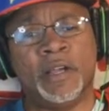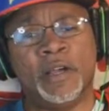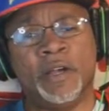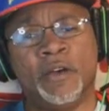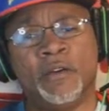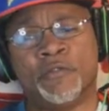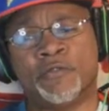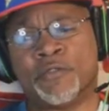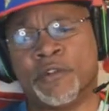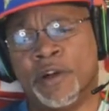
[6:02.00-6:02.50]

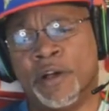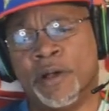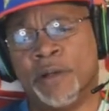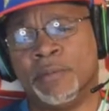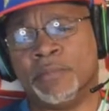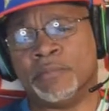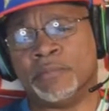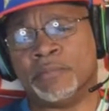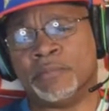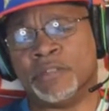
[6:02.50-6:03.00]

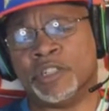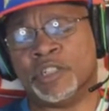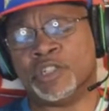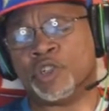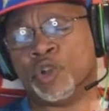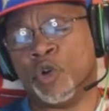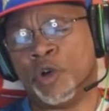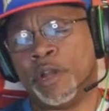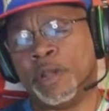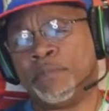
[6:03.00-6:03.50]
from the
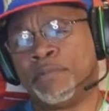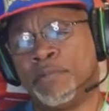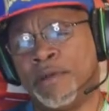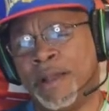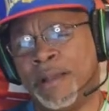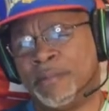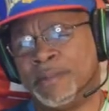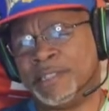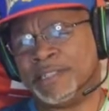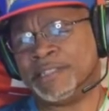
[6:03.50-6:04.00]
story
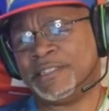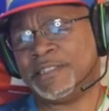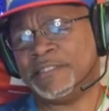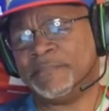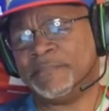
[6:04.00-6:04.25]
premise